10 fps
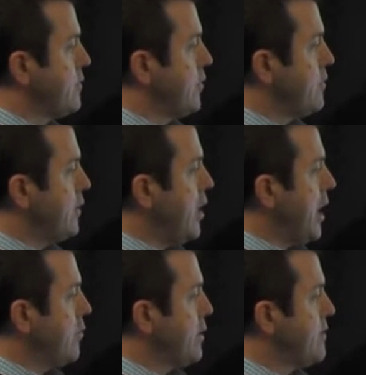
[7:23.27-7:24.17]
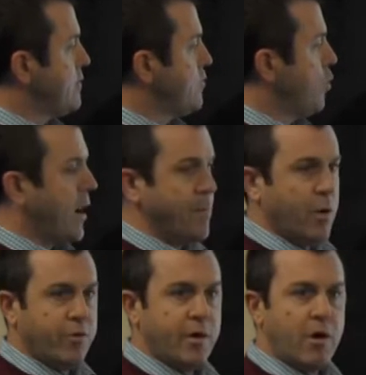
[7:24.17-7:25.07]
So there's a lot of reasons why
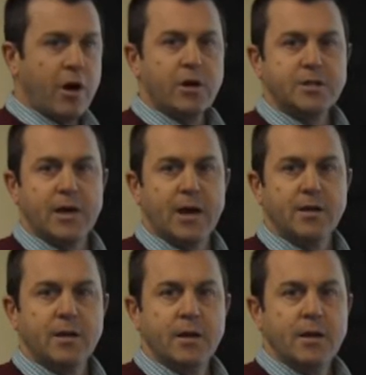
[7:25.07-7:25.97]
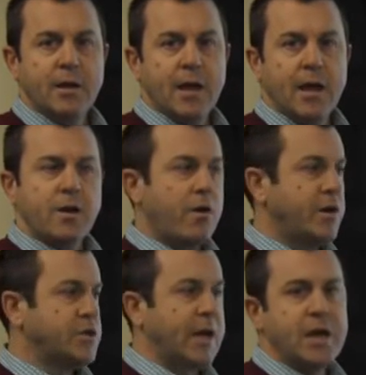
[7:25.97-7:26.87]
both our architect and our
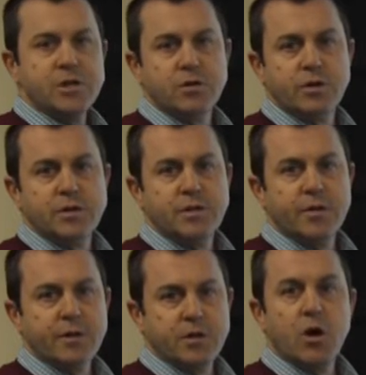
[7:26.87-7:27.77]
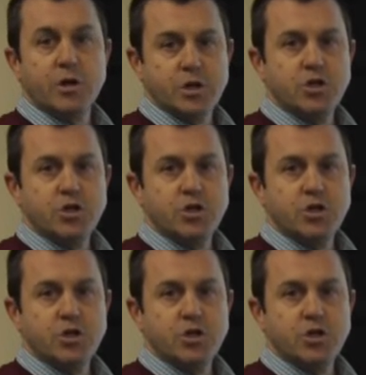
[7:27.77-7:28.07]
educational consultant, Dr.